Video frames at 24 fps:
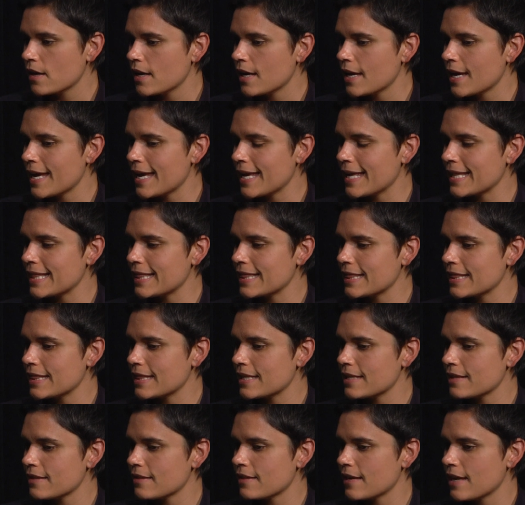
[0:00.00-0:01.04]
and
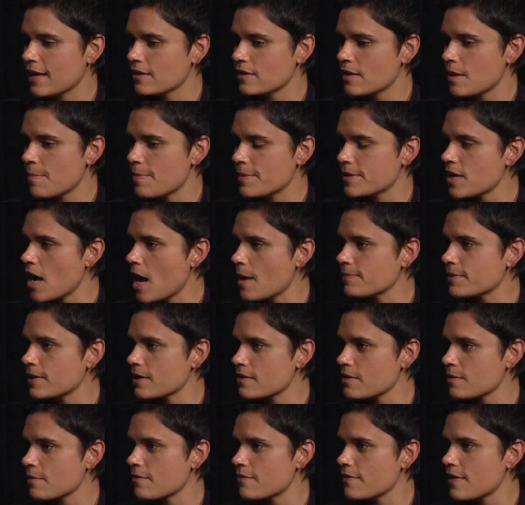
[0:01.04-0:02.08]
they end up adopting
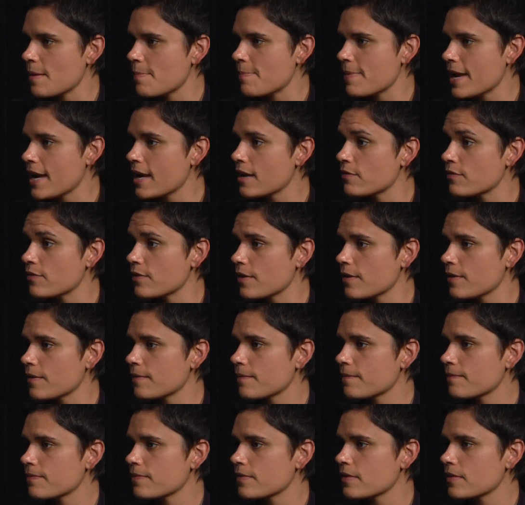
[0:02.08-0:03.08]
some of that behavior.